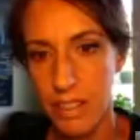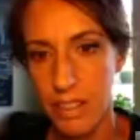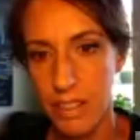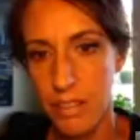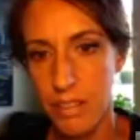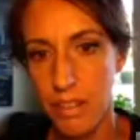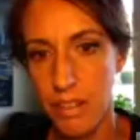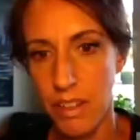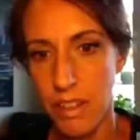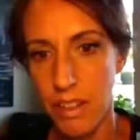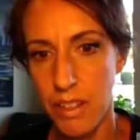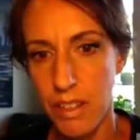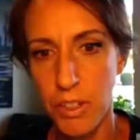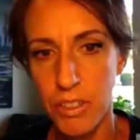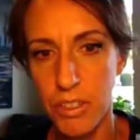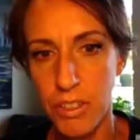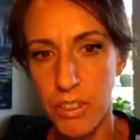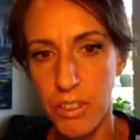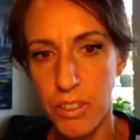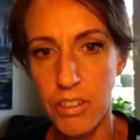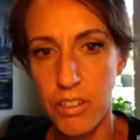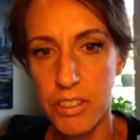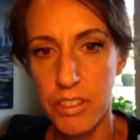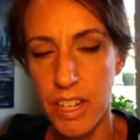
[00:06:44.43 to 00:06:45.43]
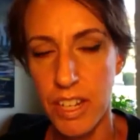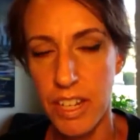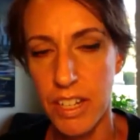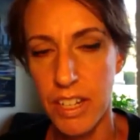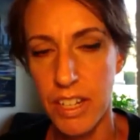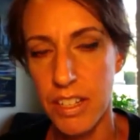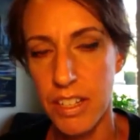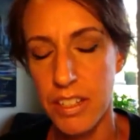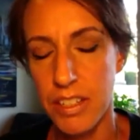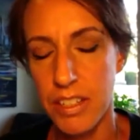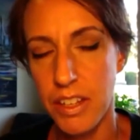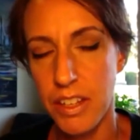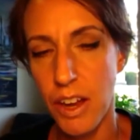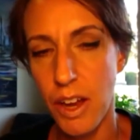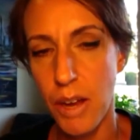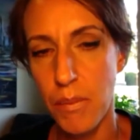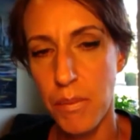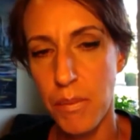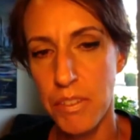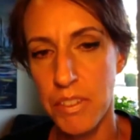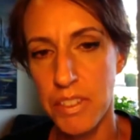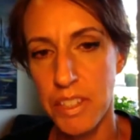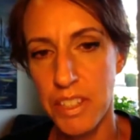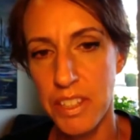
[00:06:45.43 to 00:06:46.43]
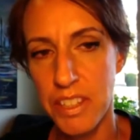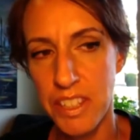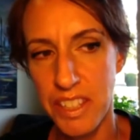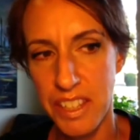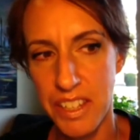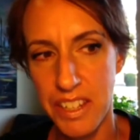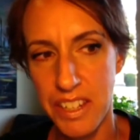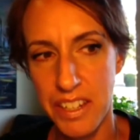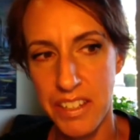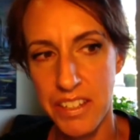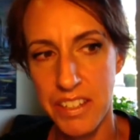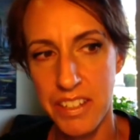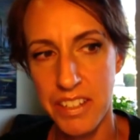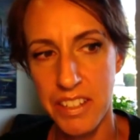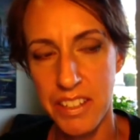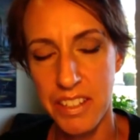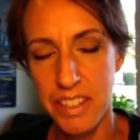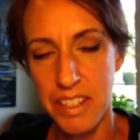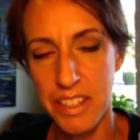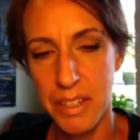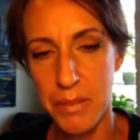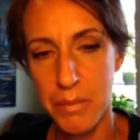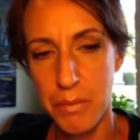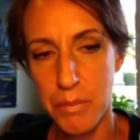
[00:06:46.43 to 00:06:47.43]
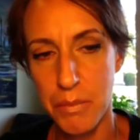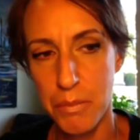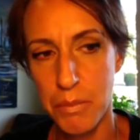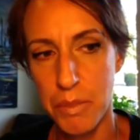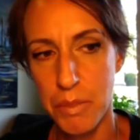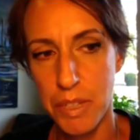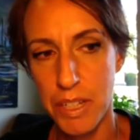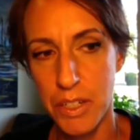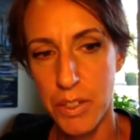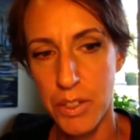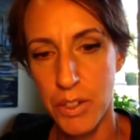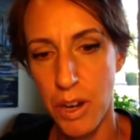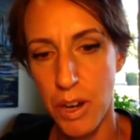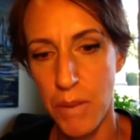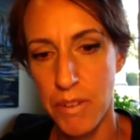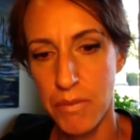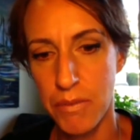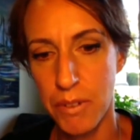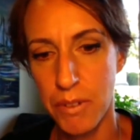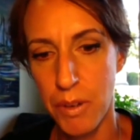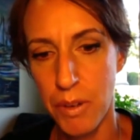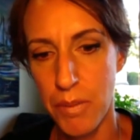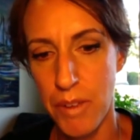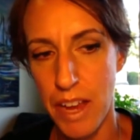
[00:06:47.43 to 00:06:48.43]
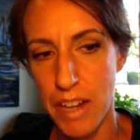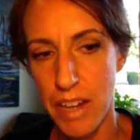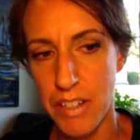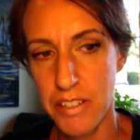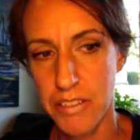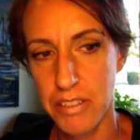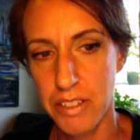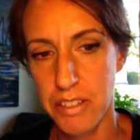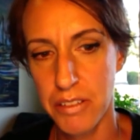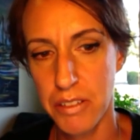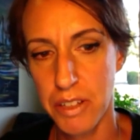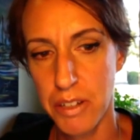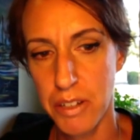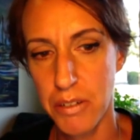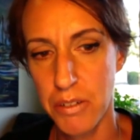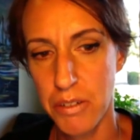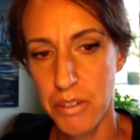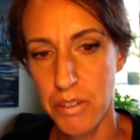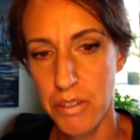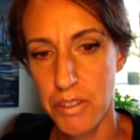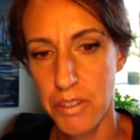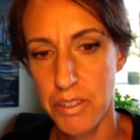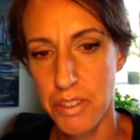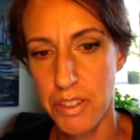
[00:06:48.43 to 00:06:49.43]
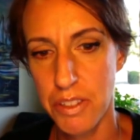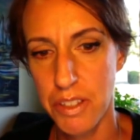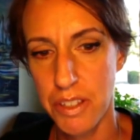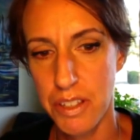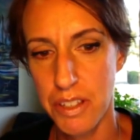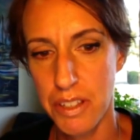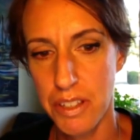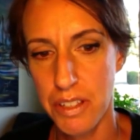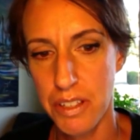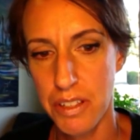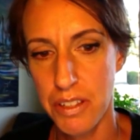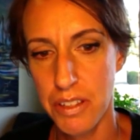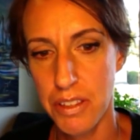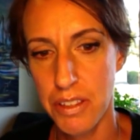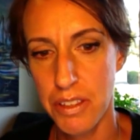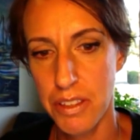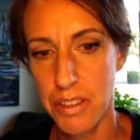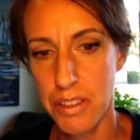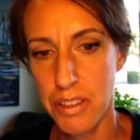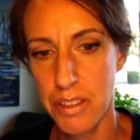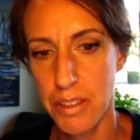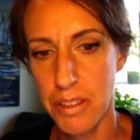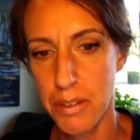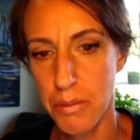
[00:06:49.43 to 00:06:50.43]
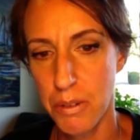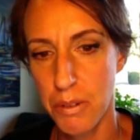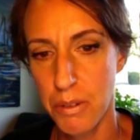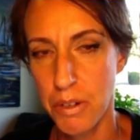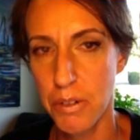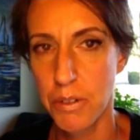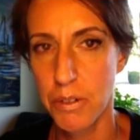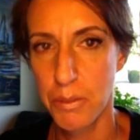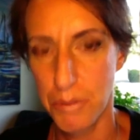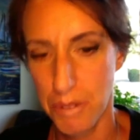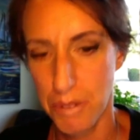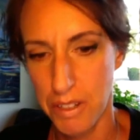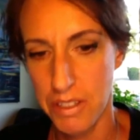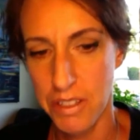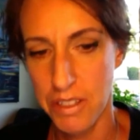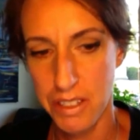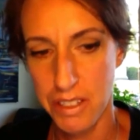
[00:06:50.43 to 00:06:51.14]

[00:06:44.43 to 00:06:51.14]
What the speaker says: Esmeralda, you're saying it's the opposite then? Like being trauma informed actually lowers the worker's risk?